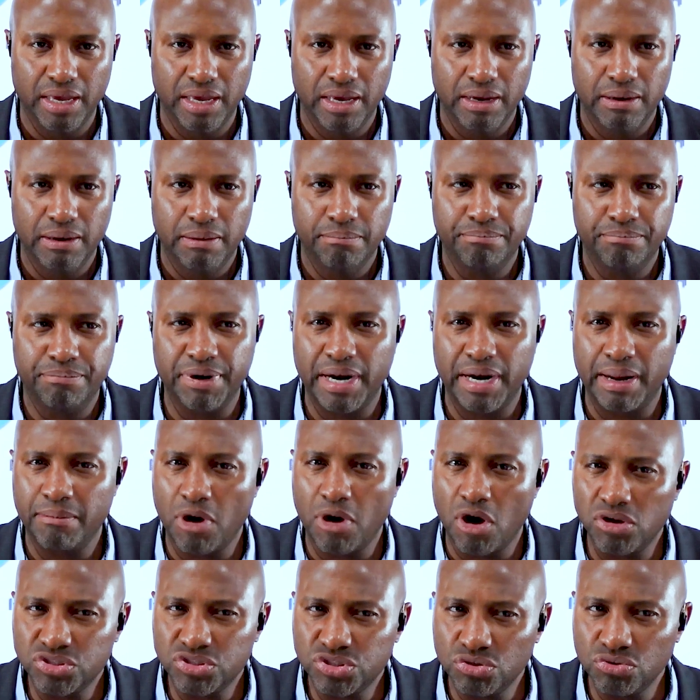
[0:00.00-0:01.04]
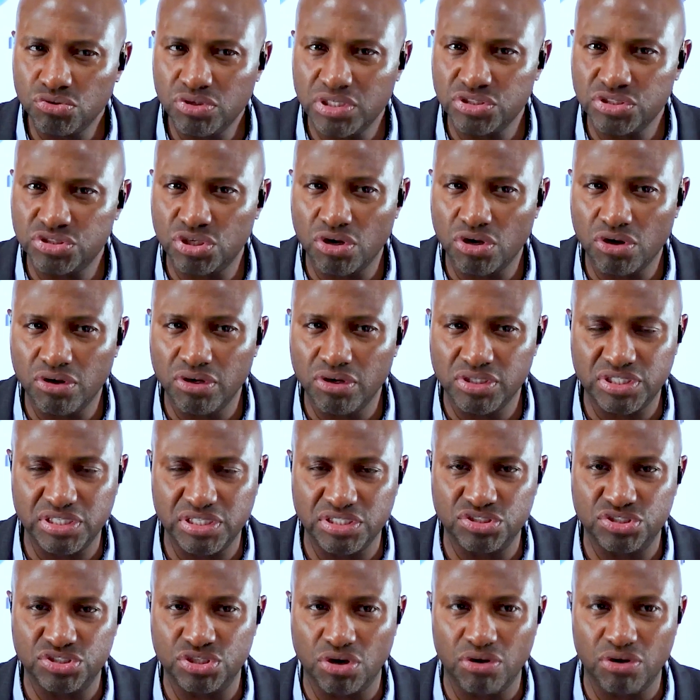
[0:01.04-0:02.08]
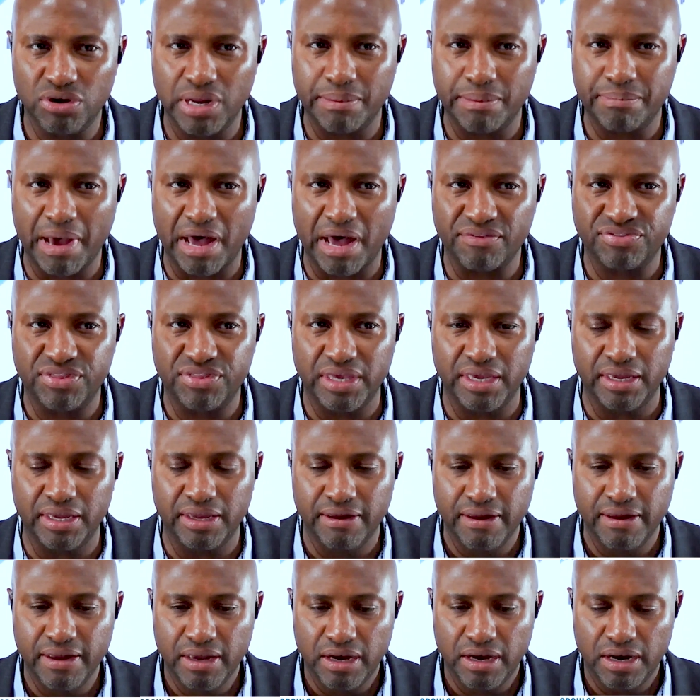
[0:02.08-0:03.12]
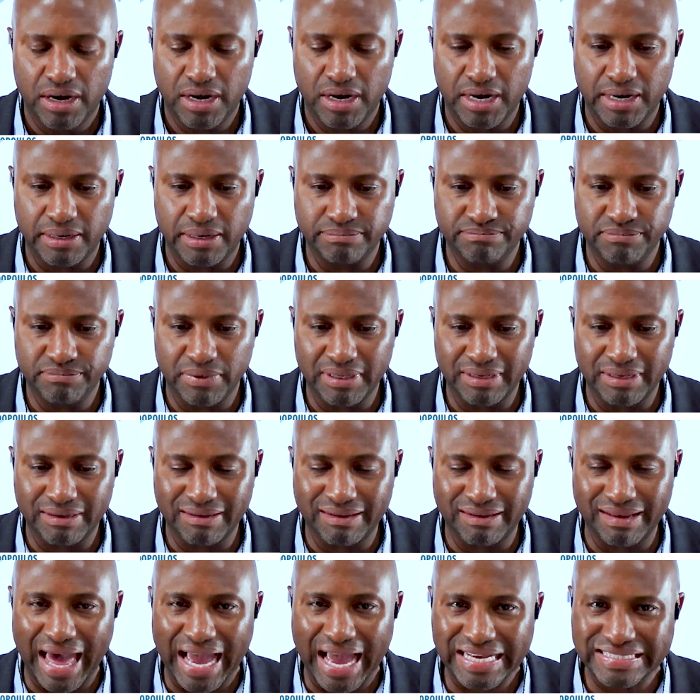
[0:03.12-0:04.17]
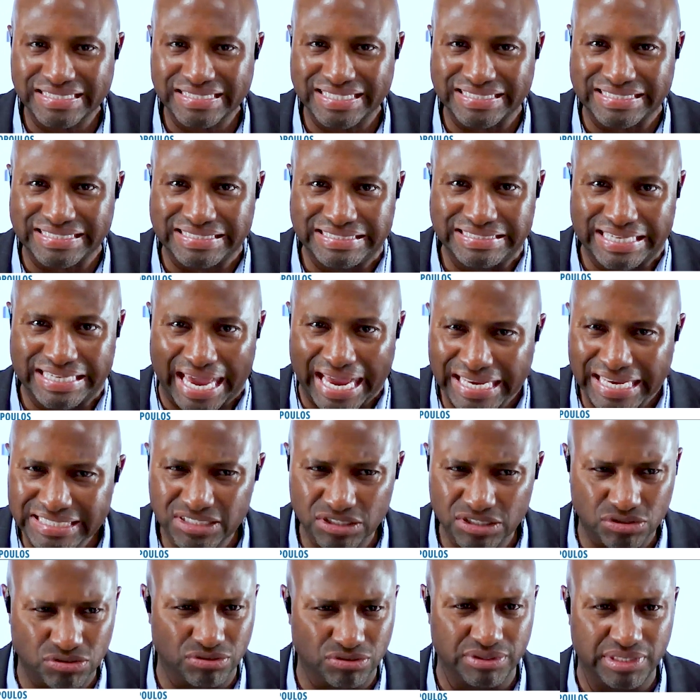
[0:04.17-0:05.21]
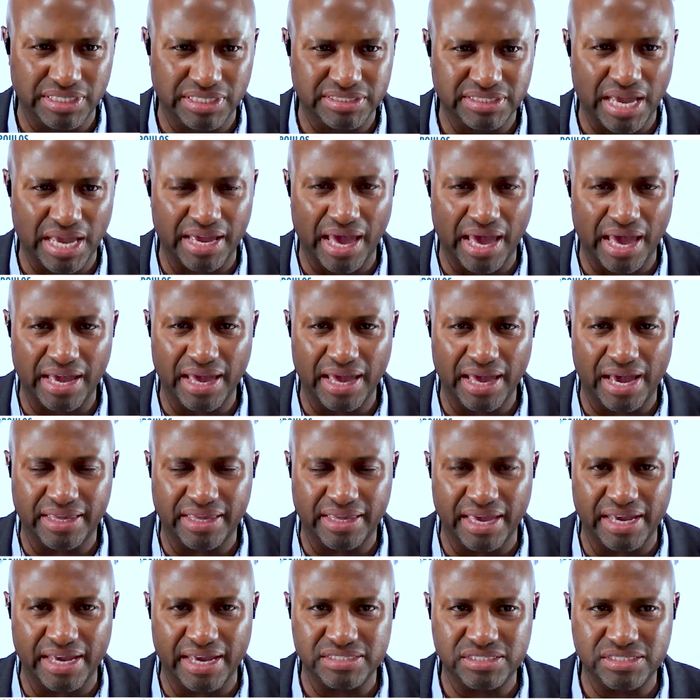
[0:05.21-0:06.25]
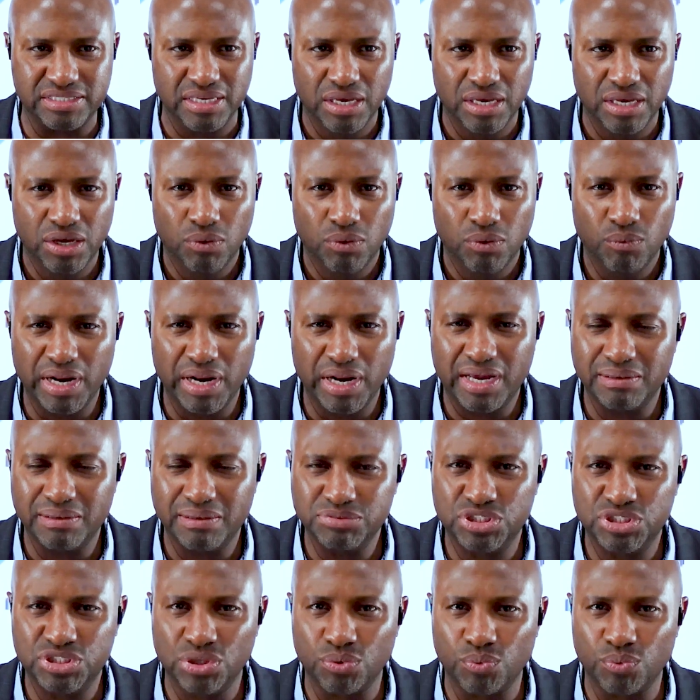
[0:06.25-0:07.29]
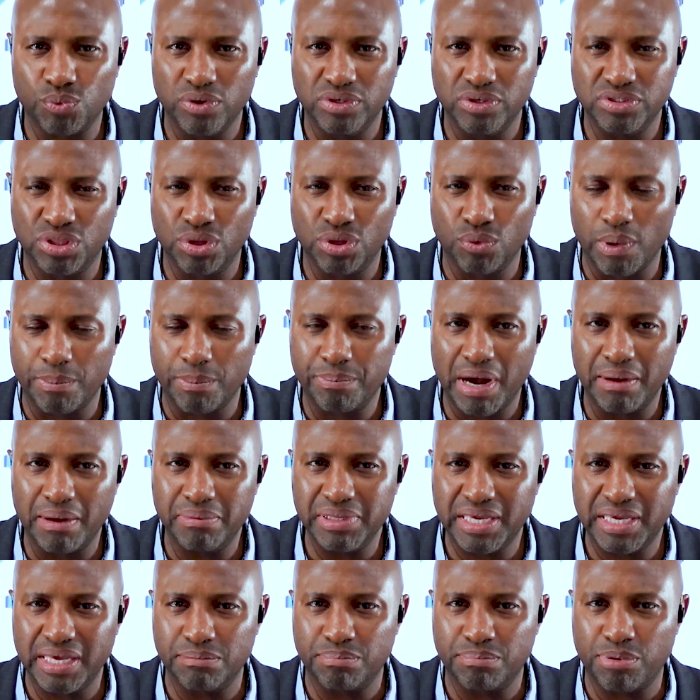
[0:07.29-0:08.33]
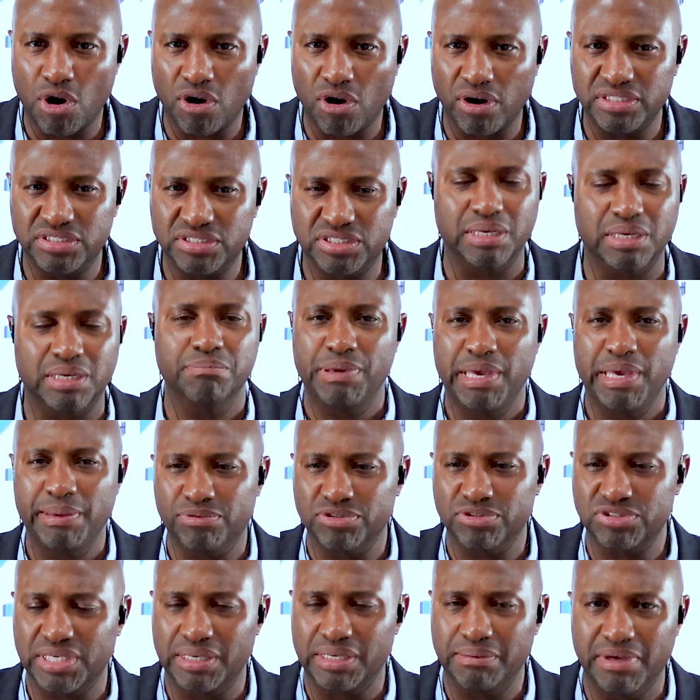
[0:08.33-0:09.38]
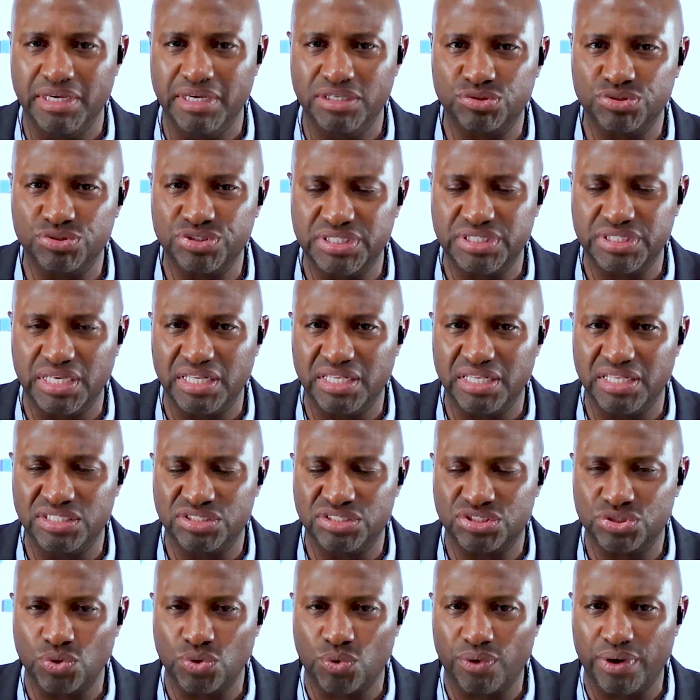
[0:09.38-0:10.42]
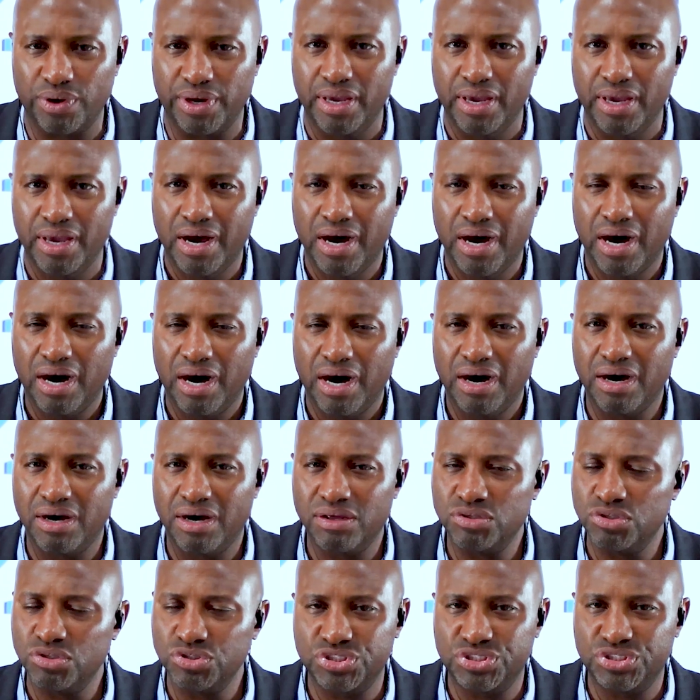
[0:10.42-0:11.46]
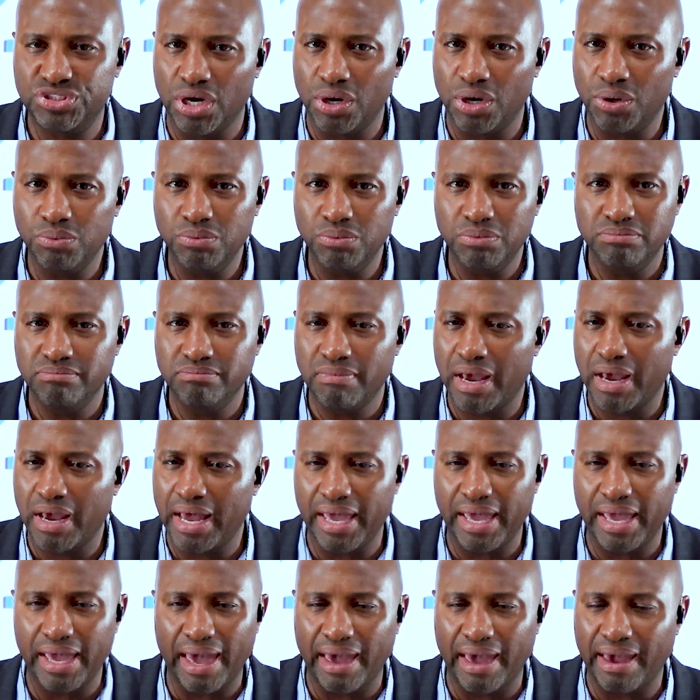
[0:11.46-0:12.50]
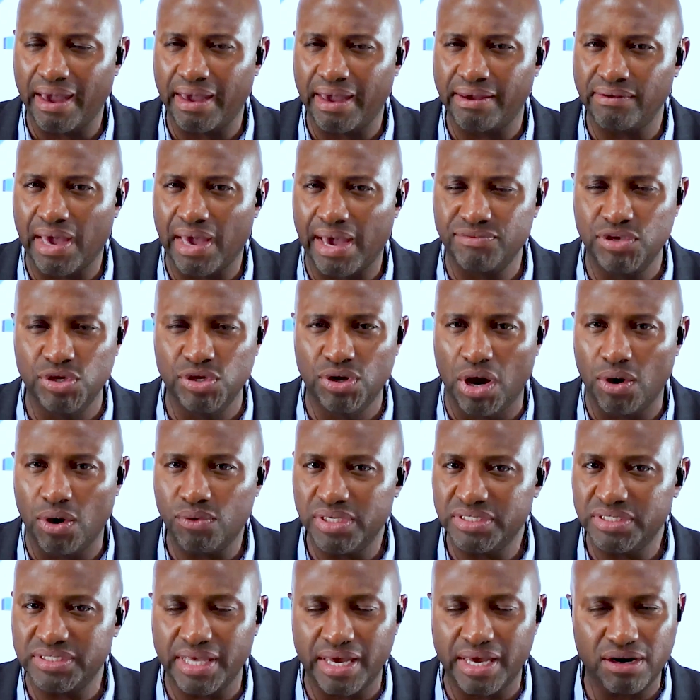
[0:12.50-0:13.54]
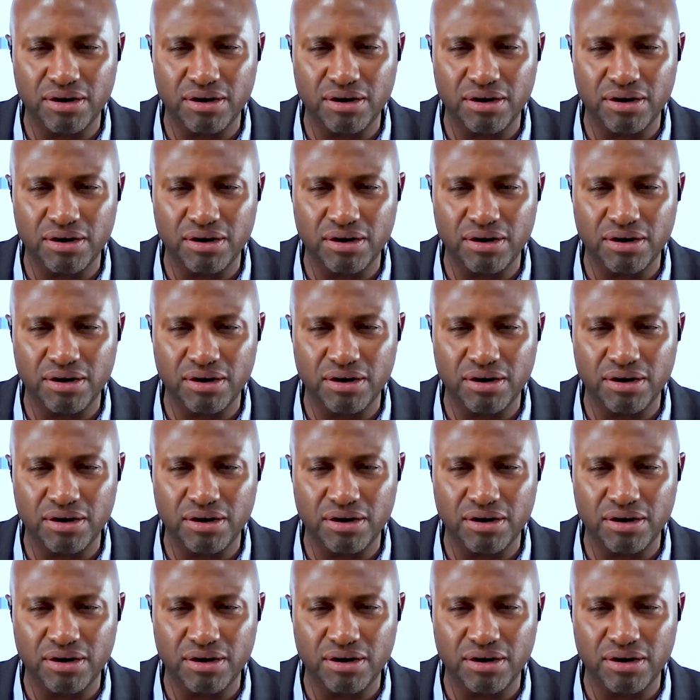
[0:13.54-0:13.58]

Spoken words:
But I'm also concerned about the lackadaisicalness, I guess, when it comes to the Republican Party. Some people seem interested in this story, others don't. Have you noticed that?